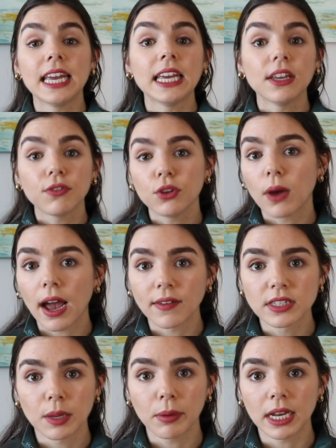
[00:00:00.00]
If you
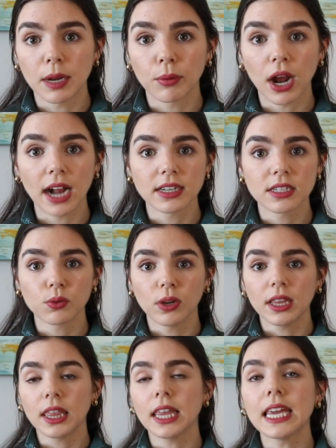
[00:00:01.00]
have somebody to practice
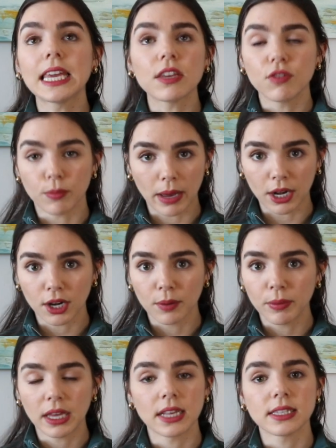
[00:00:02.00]
with, even better
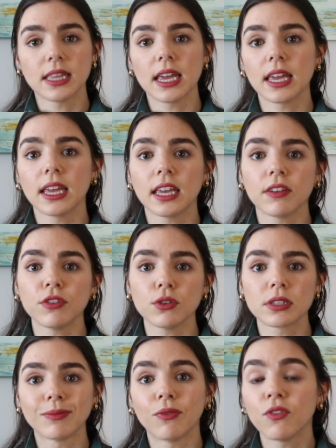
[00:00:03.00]
because they can give you
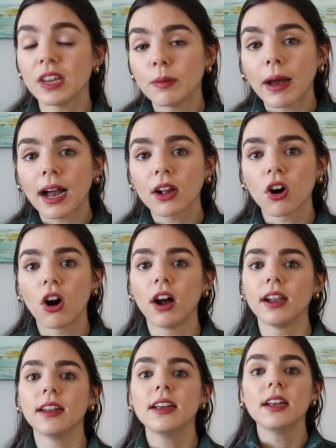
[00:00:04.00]
some feedback
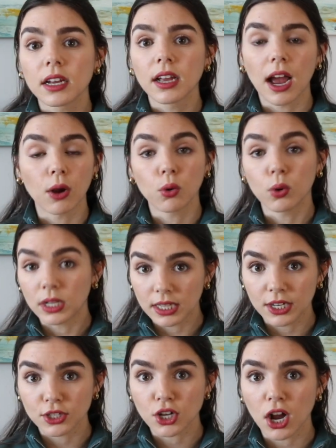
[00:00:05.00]
on how quickly
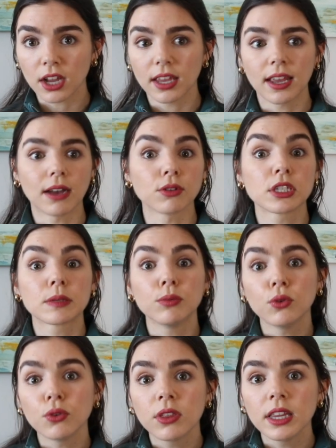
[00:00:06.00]
you're talking, how
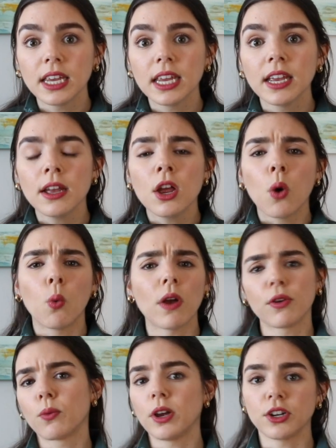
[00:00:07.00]
smoothly,
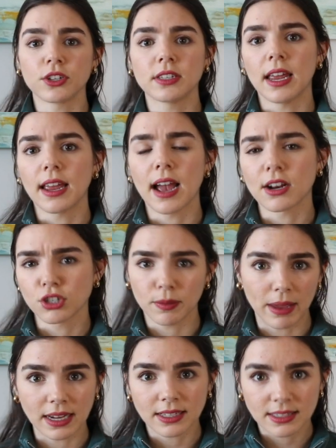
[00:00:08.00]
whether what you're saying actually
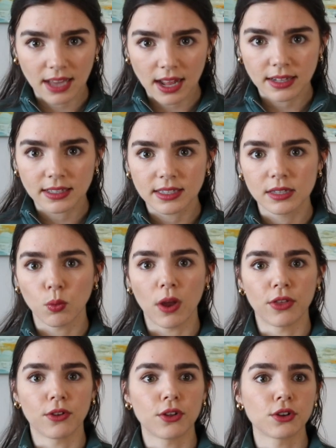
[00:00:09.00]
makes sense,
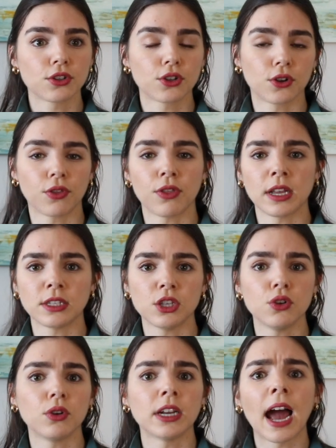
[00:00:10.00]
whether there's certain things that
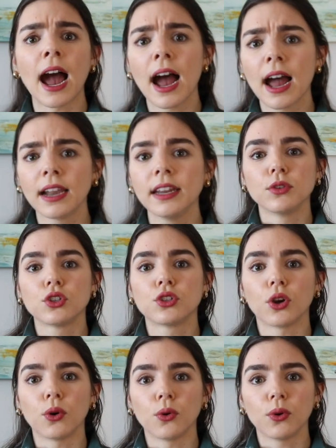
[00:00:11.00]
you could add.
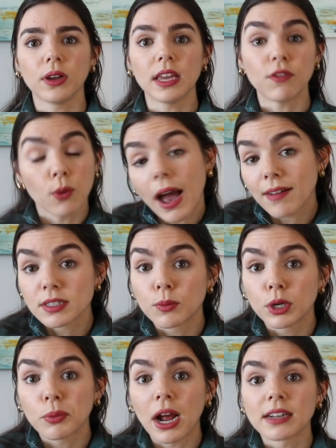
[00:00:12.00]
So if you have
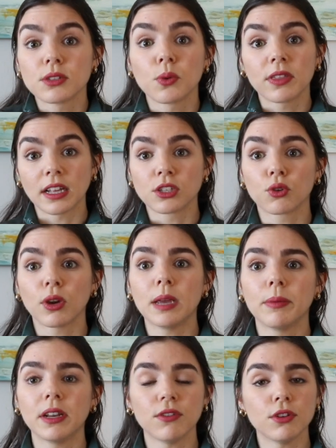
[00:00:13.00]
someone to practice with, that's great,
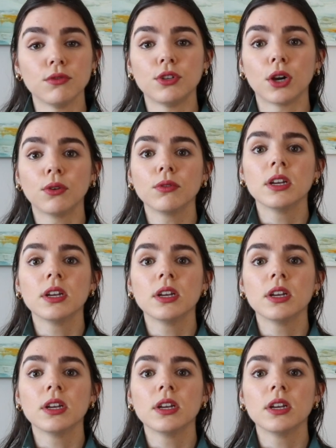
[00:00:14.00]
but if you don't,